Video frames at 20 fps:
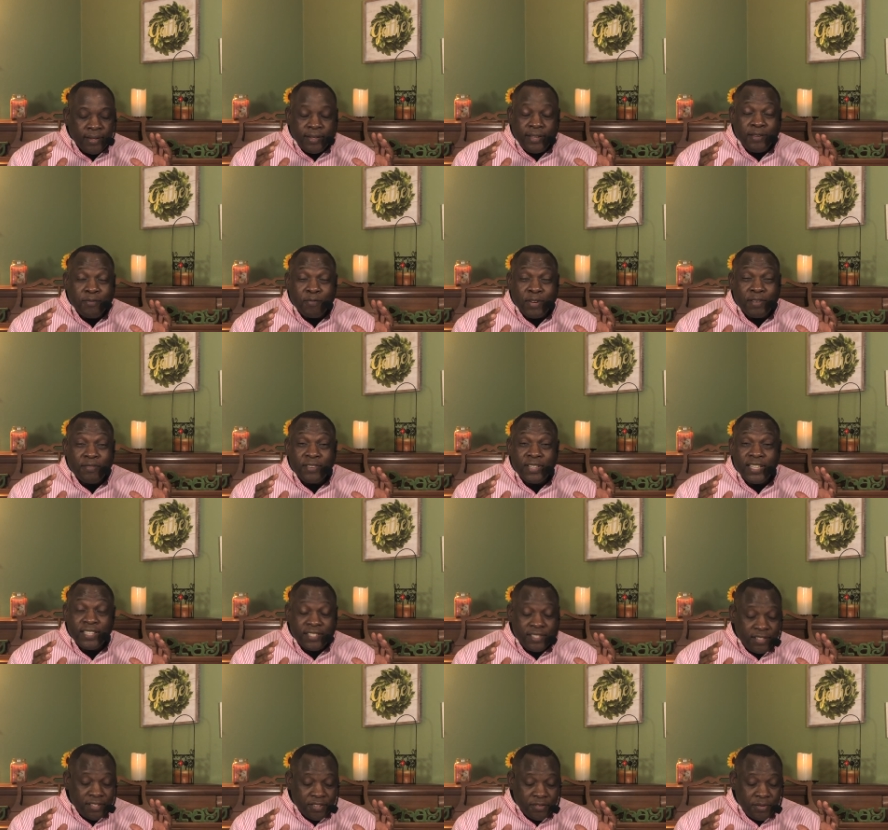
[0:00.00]
in
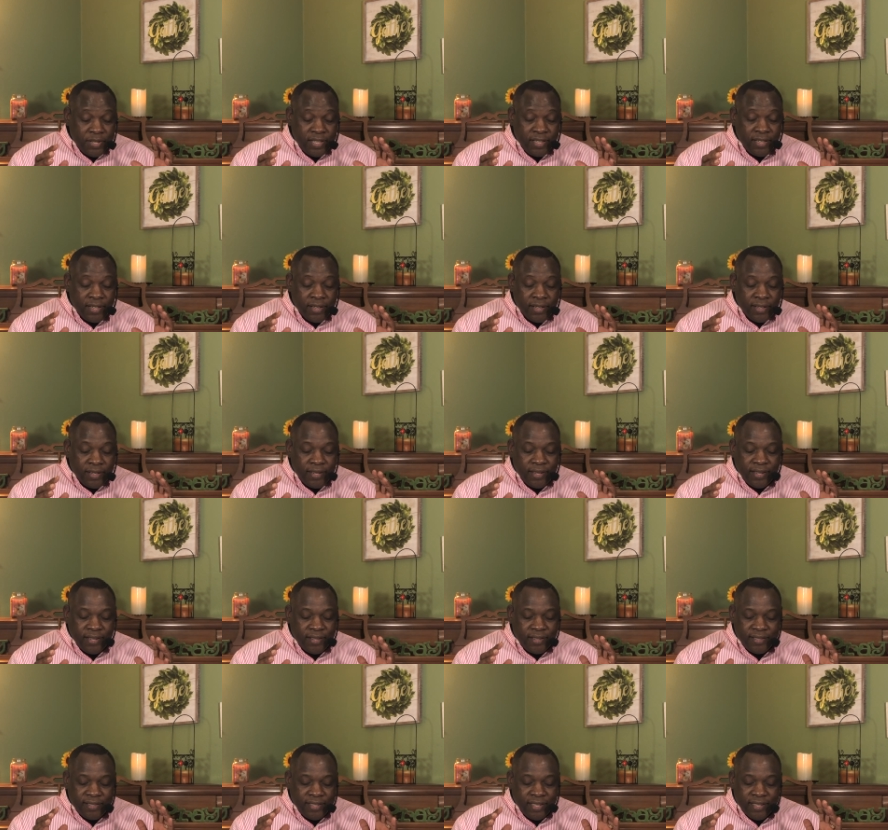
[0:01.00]
Revelation 3
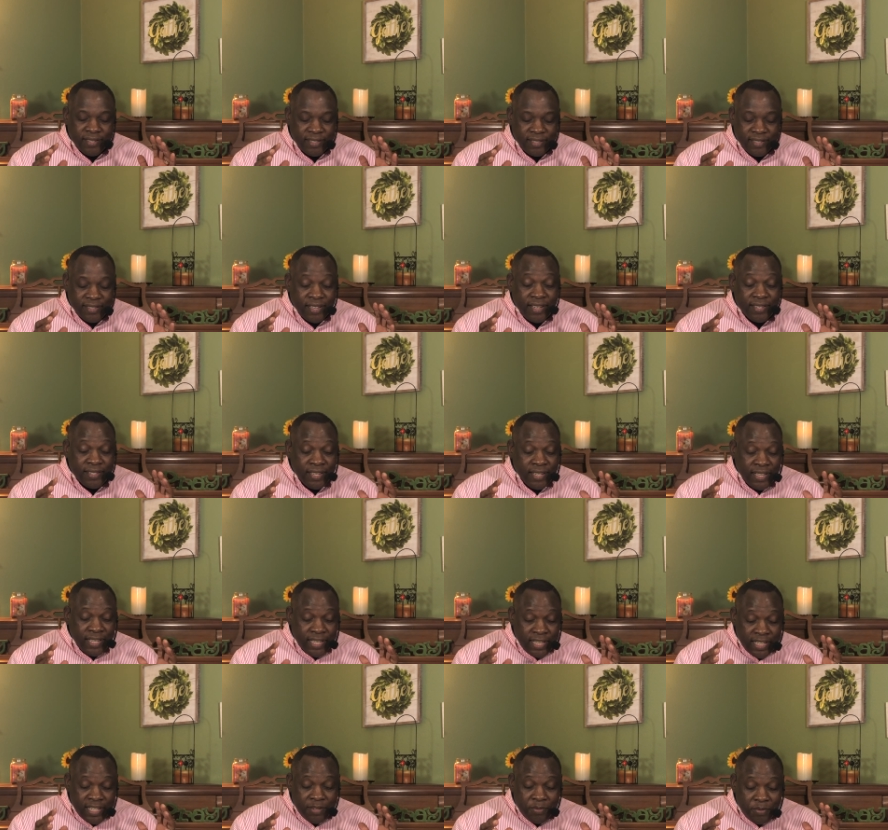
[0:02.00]
uh, 6, it says,
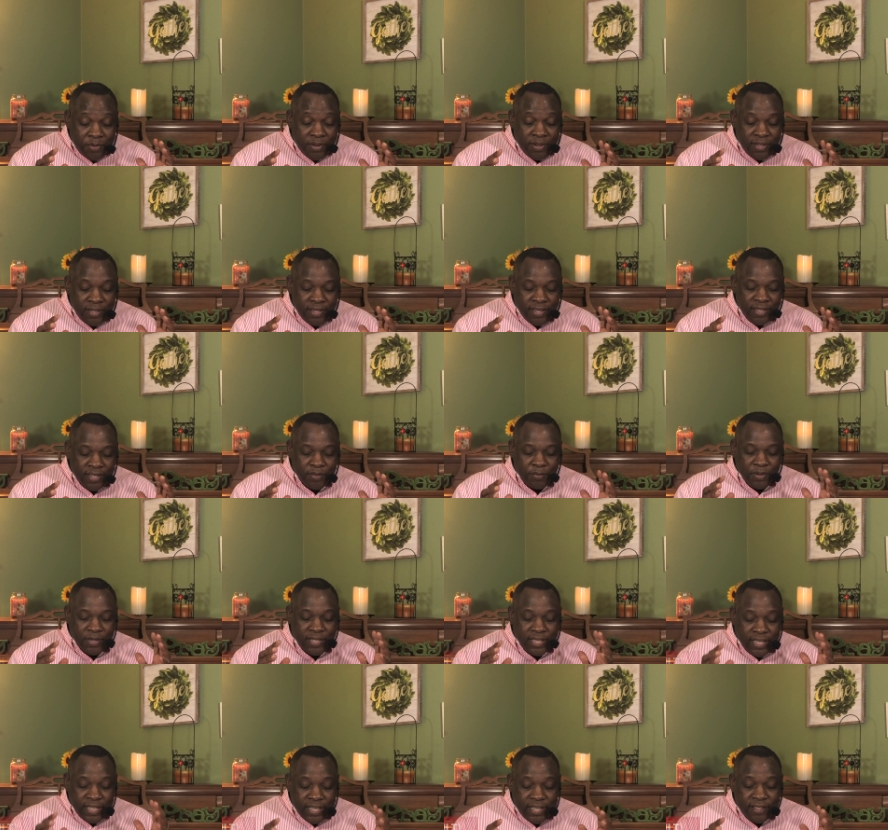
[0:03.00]
Anyone
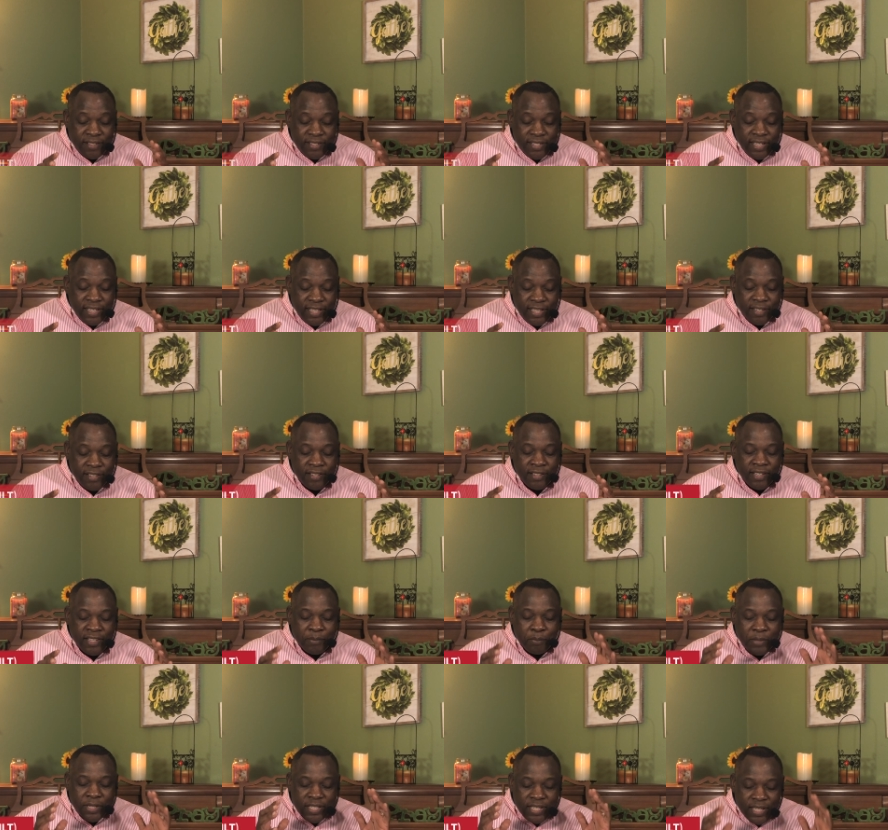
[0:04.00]
with ears to hear
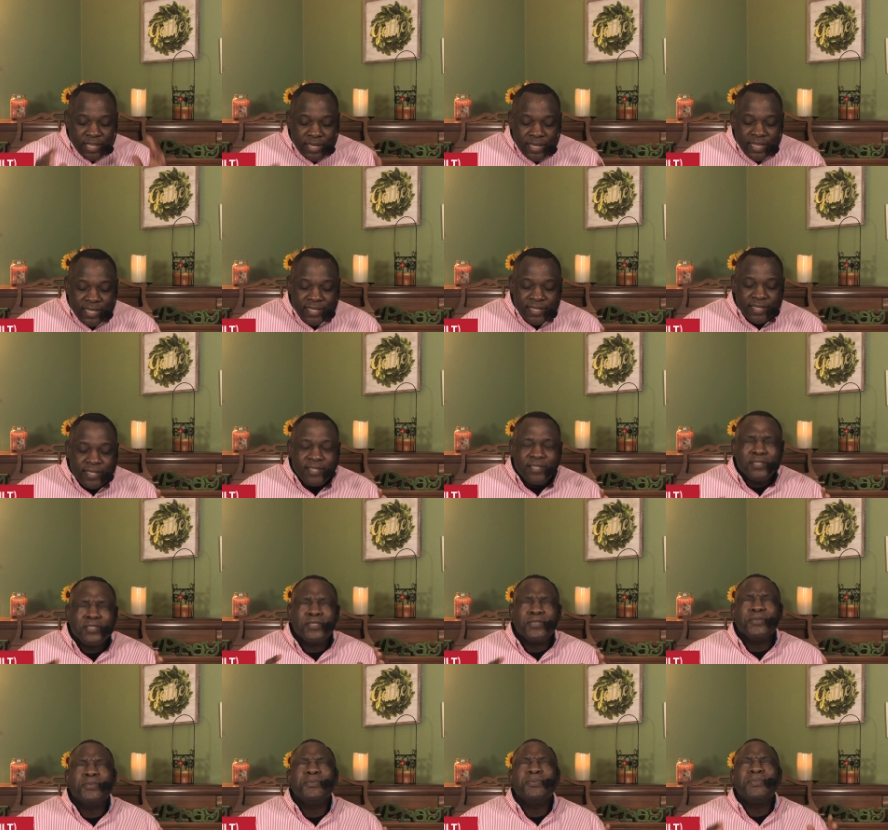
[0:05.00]
must listen
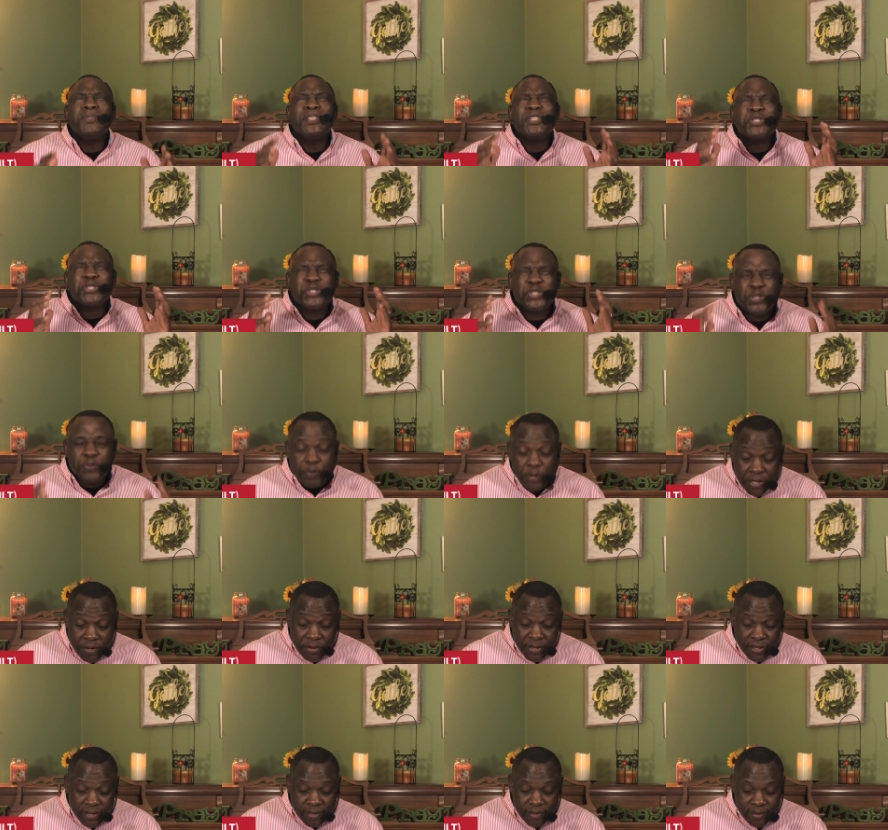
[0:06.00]
to the
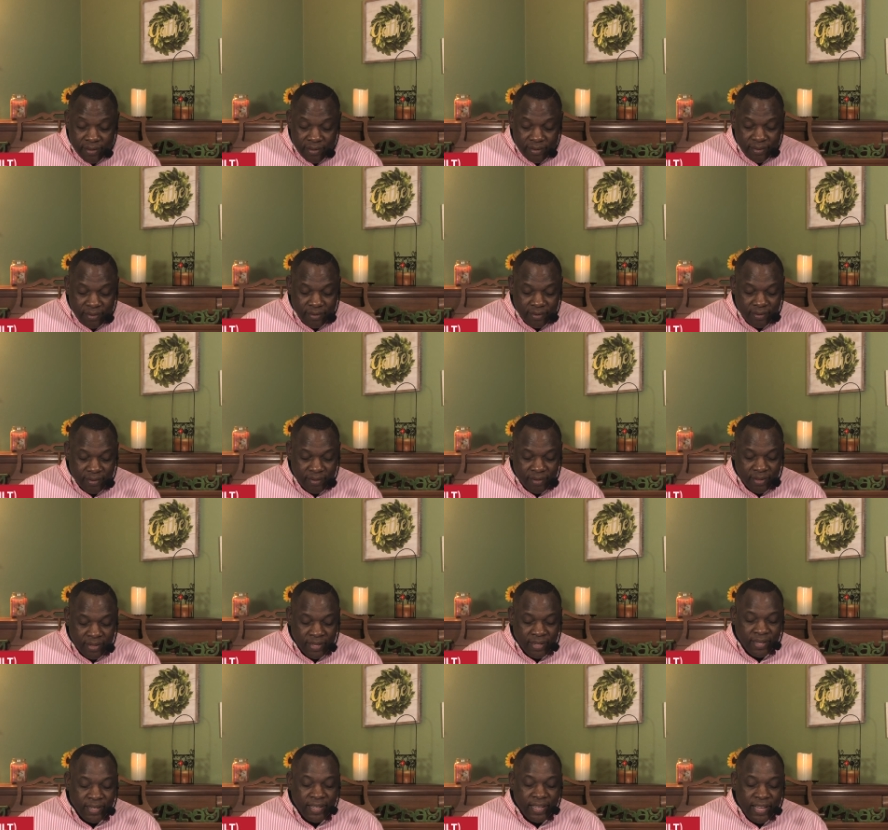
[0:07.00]
Spirit
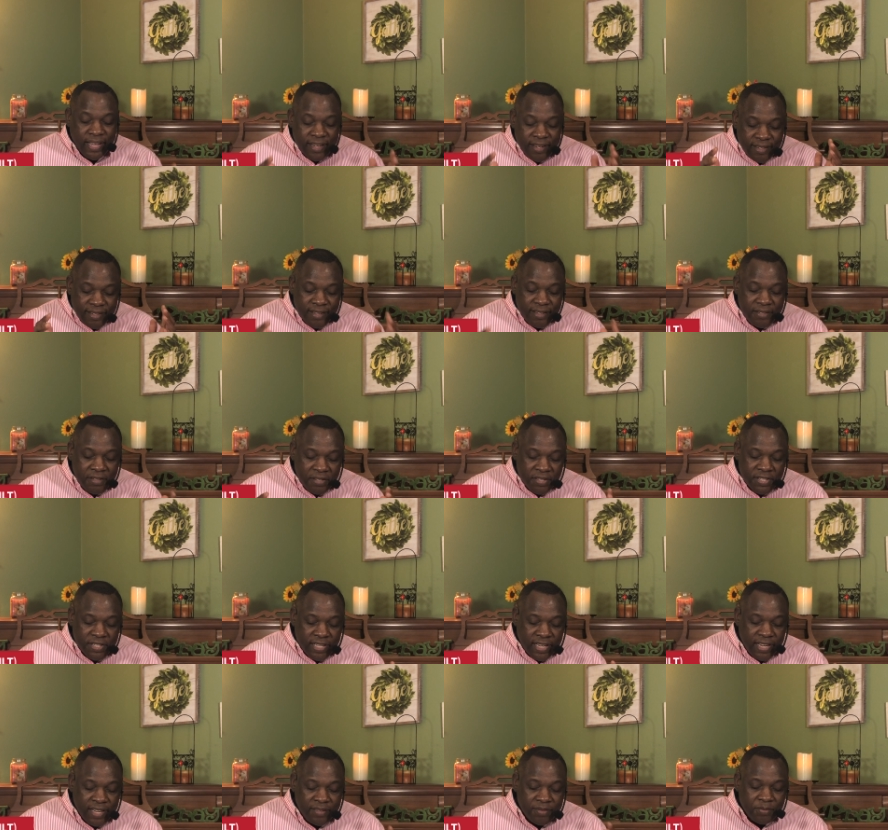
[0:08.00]
and
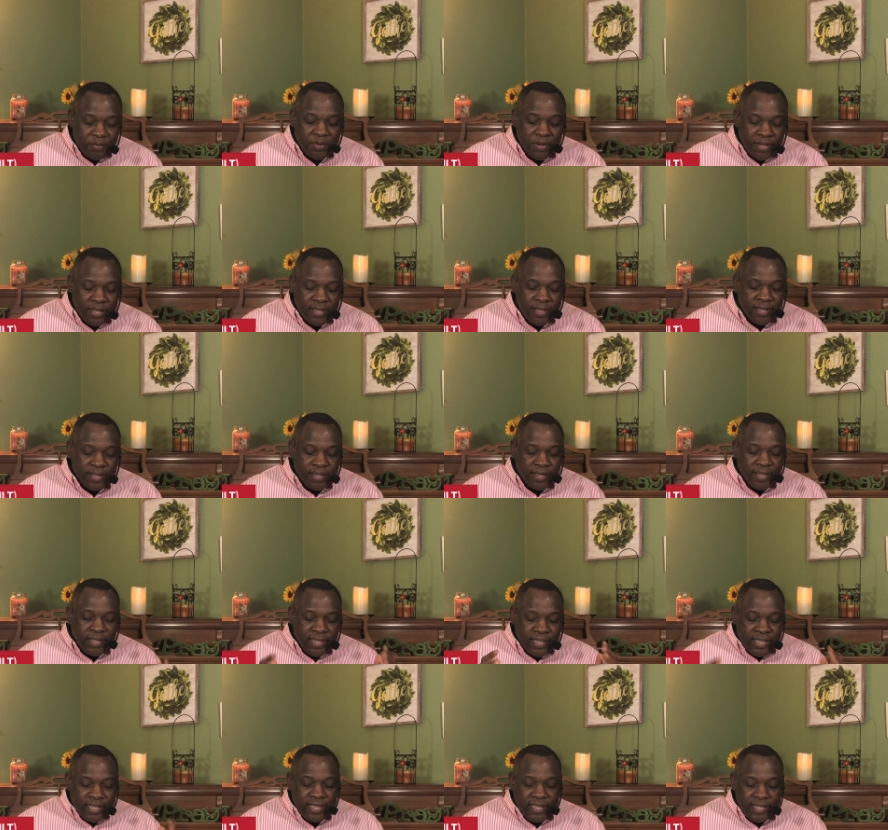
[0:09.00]
understand what
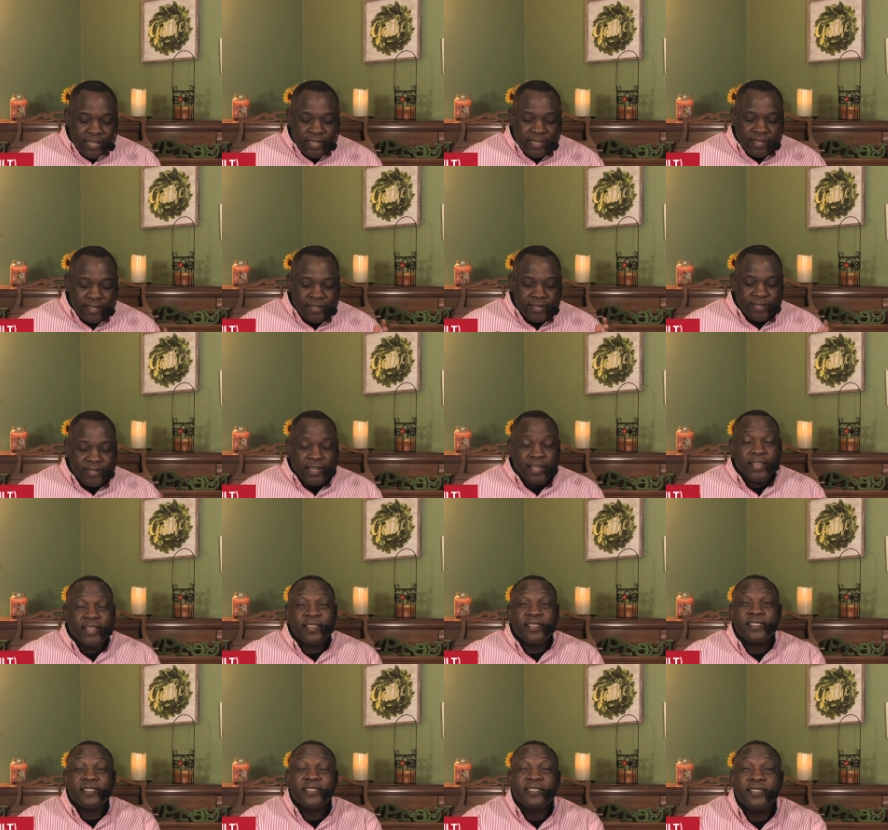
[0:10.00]
He is
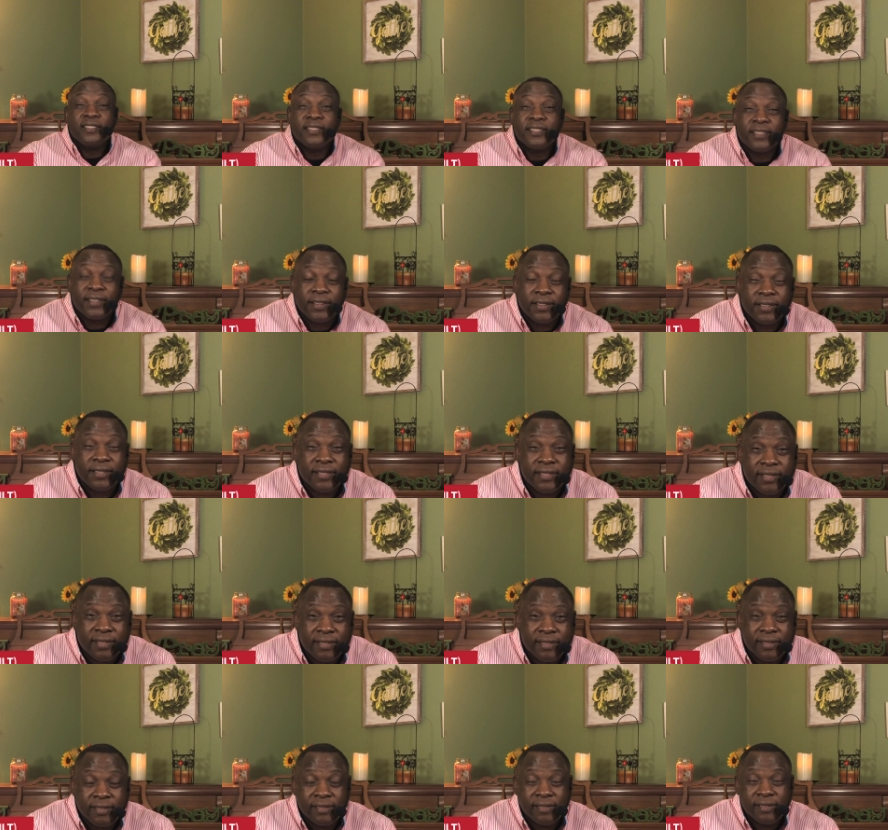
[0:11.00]
saying to the church.